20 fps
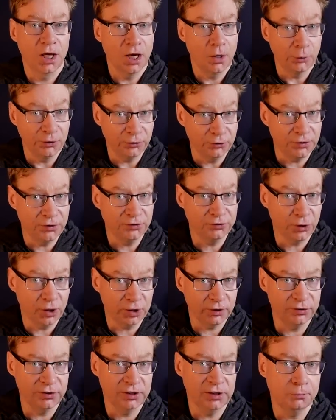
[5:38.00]
We also
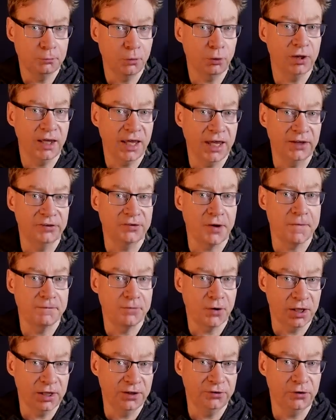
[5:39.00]
started to see the Model S
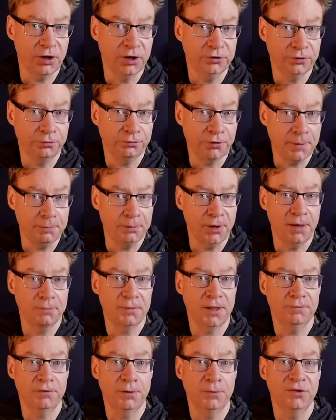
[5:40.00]
finally start to ramp
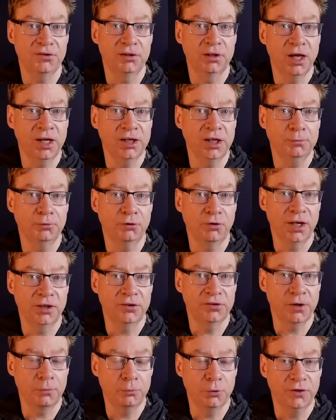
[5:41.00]
up from its line upgrade
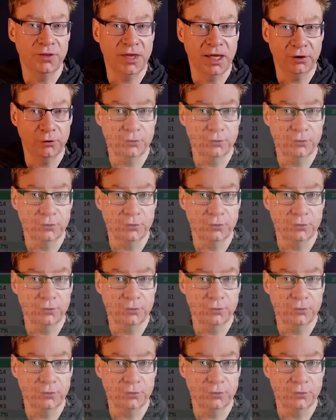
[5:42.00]
somewhat that